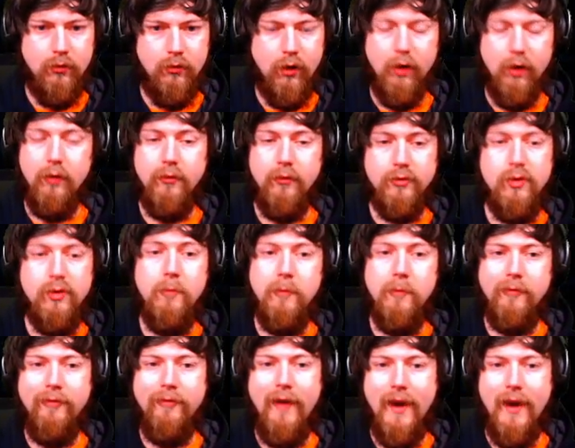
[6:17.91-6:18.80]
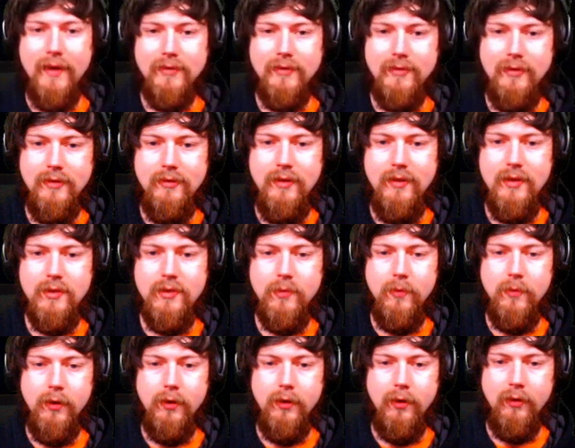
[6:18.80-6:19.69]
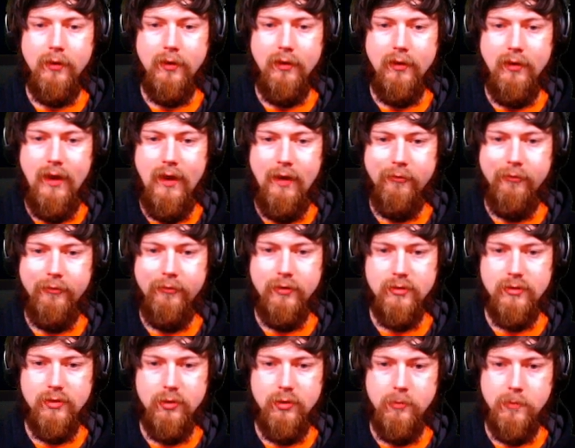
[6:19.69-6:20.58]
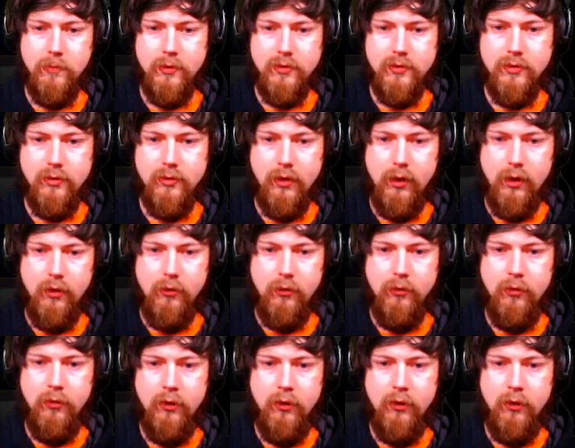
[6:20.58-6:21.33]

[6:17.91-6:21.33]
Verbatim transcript: Or super fast. This one on the left is super slow.